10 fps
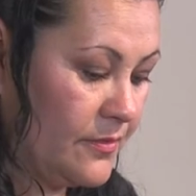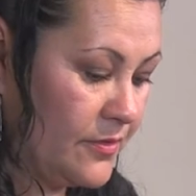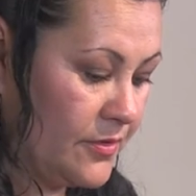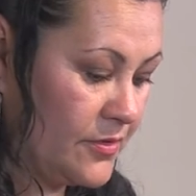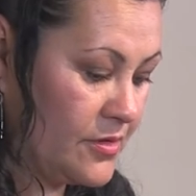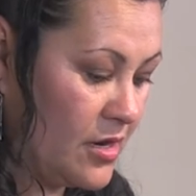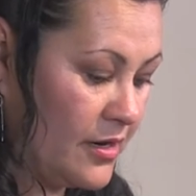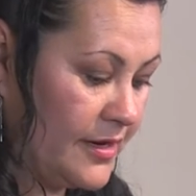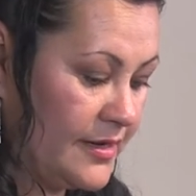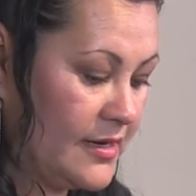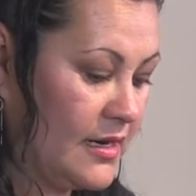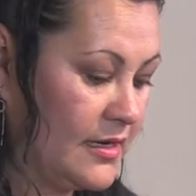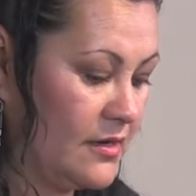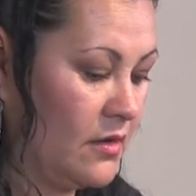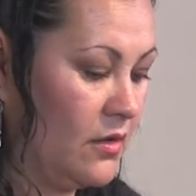you're not gonna cut
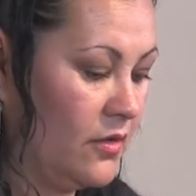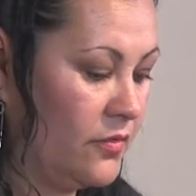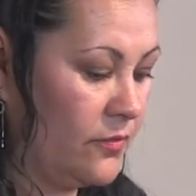all the